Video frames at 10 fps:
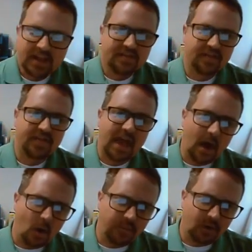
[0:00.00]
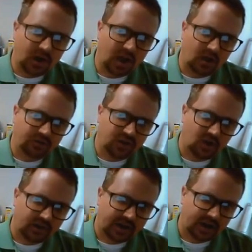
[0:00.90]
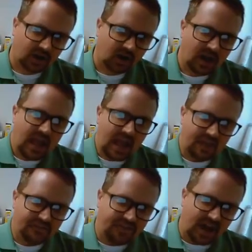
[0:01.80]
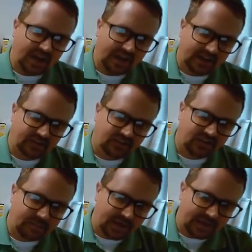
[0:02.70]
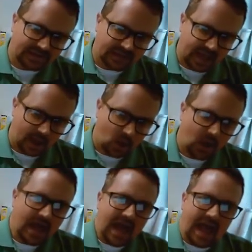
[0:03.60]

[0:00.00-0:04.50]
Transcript: Then the helper goes over here and finds the B cell,